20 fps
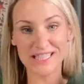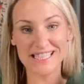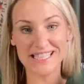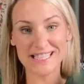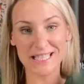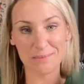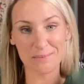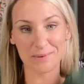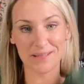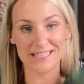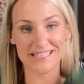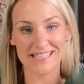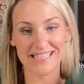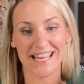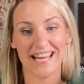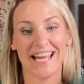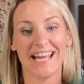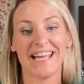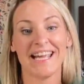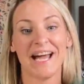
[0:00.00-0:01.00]
a template
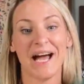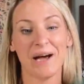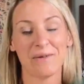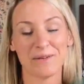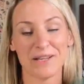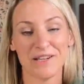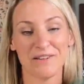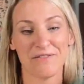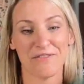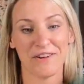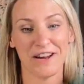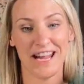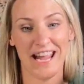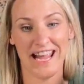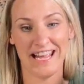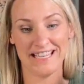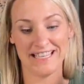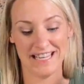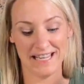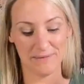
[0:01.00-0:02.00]
today, I'm going to
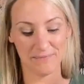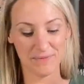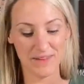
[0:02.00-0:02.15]
freehand it.